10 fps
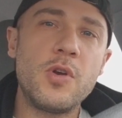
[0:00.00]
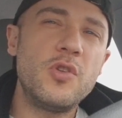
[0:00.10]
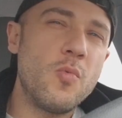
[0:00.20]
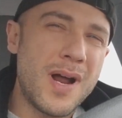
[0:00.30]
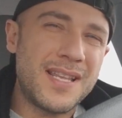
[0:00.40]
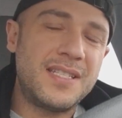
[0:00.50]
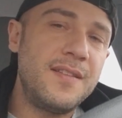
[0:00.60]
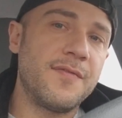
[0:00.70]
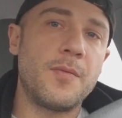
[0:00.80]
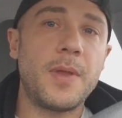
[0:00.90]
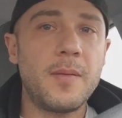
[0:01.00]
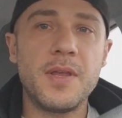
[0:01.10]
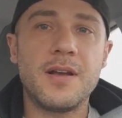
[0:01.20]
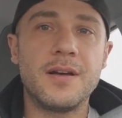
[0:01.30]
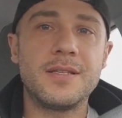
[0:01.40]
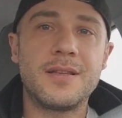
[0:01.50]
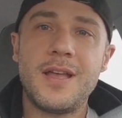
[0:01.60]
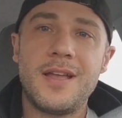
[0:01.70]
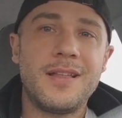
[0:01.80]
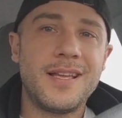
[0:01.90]
what do you want to see from me? Because,
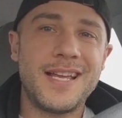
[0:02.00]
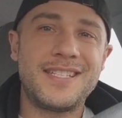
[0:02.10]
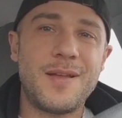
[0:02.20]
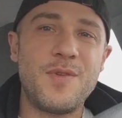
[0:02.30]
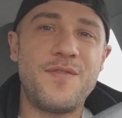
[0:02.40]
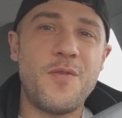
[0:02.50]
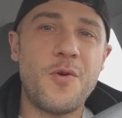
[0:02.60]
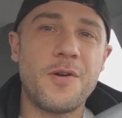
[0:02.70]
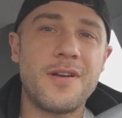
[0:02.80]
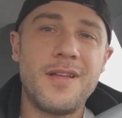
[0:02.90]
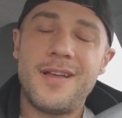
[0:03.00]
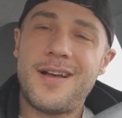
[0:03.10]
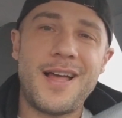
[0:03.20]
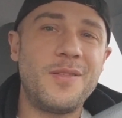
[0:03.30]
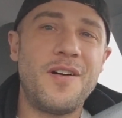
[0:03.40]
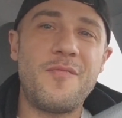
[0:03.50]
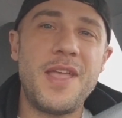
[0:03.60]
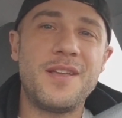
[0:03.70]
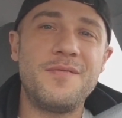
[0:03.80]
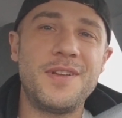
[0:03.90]
like I said before, I love
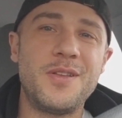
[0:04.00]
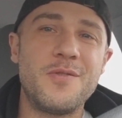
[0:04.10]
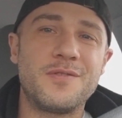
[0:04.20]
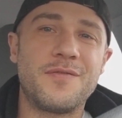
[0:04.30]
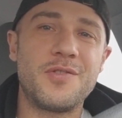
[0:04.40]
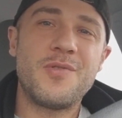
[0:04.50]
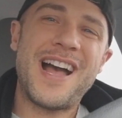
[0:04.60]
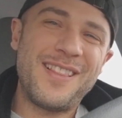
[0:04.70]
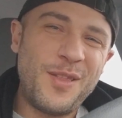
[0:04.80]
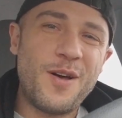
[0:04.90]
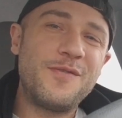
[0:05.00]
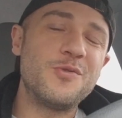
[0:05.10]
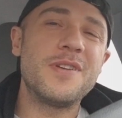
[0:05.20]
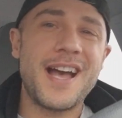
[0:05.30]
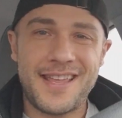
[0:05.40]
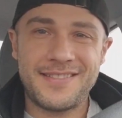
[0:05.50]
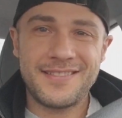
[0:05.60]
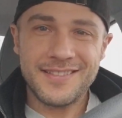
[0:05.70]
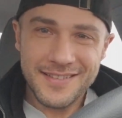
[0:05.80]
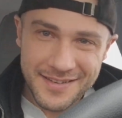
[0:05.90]
making videos for you. I love you
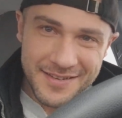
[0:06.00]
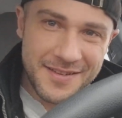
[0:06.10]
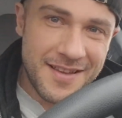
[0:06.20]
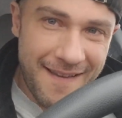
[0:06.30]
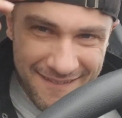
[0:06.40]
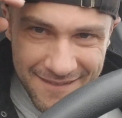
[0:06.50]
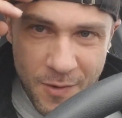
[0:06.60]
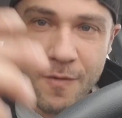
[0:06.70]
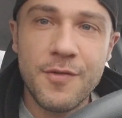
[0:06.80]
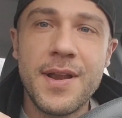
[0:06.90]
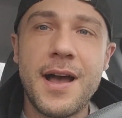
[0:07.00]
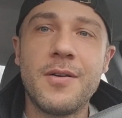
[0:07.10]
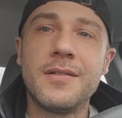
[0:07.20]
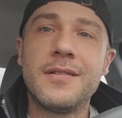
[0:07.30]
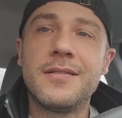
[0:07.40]
guys. Over and out.